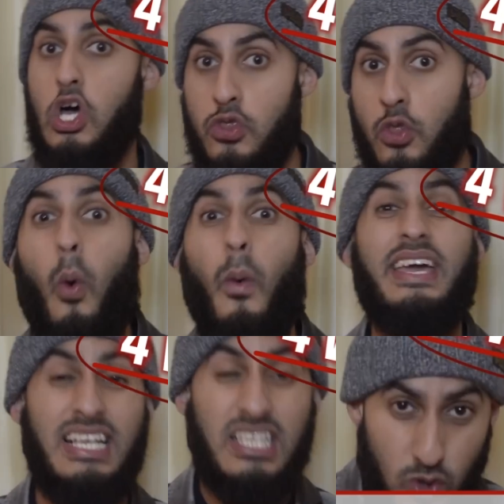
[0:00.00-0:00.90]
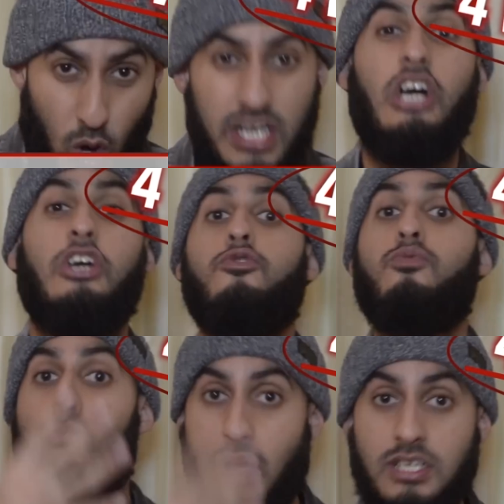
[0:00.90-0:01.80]
No, it is not. You
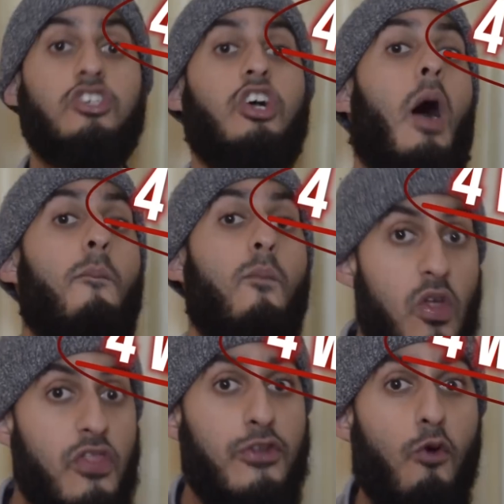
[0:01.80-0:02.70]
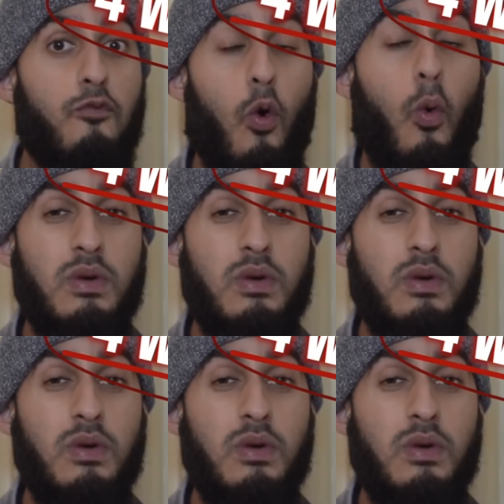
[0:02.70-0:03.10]
must come with your four